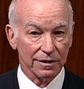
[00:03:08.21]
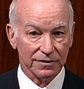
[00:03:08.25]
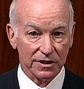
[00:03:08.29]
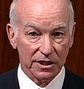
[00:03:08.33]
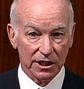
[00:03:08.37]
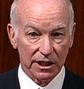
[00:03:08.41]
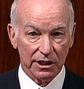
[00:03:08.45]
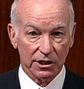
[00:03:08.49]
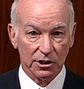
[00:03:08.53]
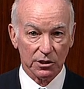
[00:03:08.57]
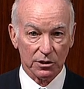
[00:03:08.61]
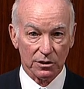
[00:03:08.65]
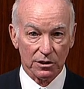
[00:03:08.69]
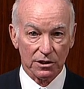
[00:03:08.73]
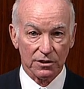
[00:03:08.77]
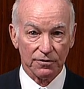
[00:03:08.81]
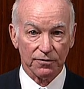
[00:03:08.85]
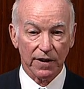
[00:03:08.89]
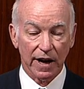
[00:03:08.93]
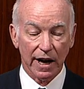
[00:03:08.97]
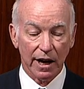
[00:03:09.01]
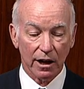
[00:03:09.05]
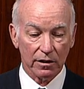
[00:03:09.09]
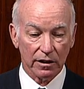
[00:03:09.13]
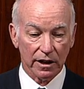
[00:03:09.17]
of Teachers
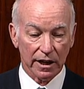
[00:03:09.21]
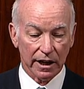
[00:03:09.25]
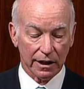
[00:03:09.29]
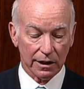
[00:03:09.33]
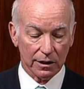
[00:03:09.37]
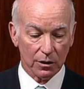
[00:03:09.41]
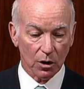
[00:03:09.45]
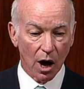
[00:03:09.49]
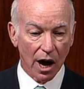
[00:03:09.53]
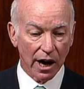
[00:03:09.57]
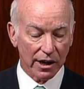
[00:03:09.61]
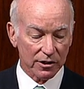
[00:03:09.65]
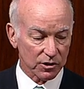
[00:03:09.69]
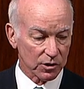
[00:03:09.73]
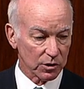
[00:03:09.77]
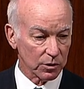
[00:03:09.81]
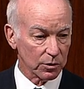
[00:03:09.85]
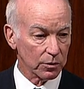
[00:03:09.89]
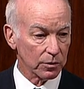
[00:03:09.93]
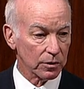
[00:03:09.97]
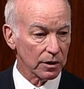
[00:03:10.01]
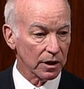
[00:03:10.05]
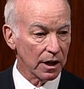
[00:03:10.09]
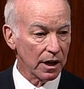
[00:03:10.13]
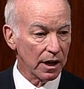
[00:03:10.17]
filed a
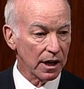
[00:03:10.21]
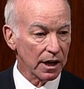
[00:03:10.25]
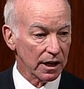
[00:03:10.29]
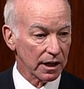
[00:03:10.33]
lawsuit